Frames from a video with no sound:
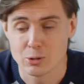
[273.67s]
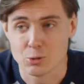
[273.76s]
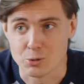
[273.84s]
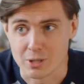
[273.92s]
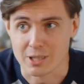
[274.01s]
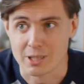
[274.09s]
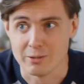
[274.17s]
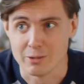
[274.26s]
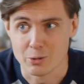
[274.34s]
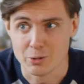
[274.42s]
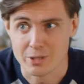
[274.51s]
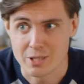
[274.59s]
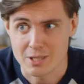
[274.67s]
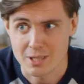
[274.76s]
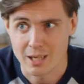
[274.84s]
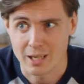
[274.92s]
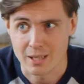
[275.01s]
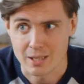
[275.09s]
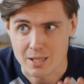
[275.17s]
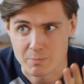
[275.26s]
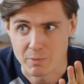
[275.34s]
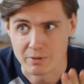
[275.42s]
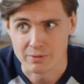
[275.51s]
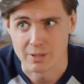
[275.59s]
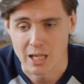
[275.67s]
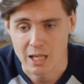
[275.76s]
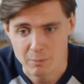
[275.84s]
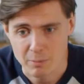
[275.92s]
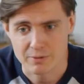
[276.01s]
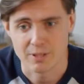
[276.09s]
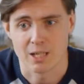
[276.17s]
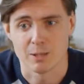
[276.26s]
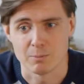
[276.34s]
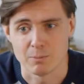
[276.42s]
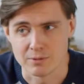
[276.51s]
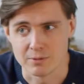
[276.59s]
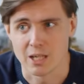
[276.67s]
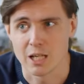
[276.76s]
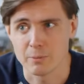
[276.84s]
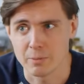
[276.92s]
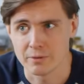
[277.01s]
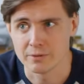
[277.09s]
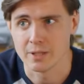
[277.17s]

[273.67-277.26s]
you got to tell them who you are. You should probably let them know that you were injured too